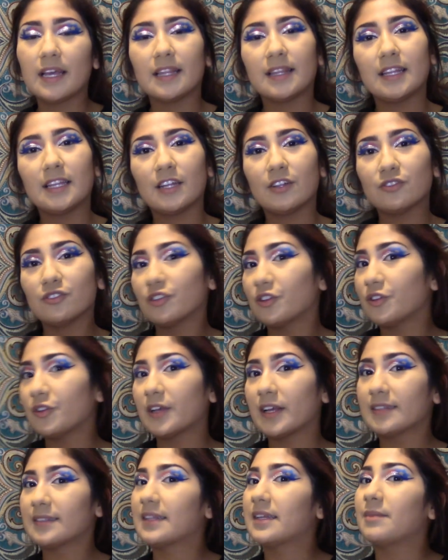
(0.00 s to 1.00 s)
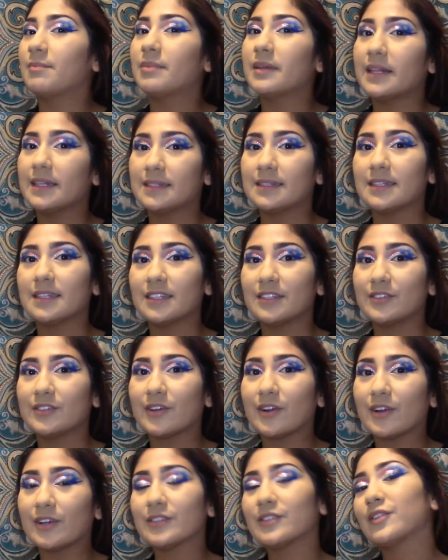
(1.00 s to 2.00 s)
and then I'll show you guys how to place in the
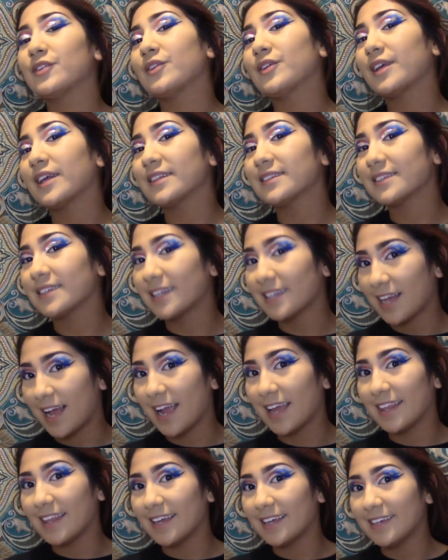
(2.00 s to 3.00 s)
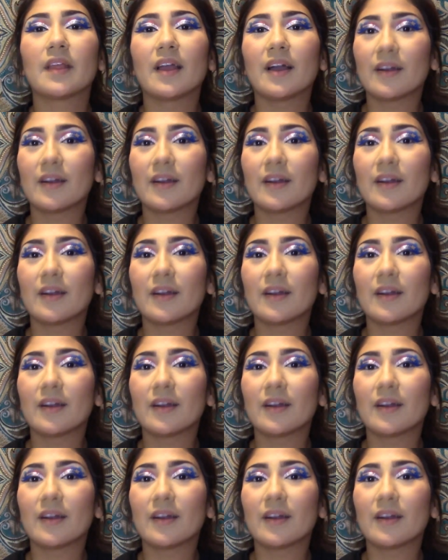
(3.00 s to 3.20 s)
stars so you guys can highlight.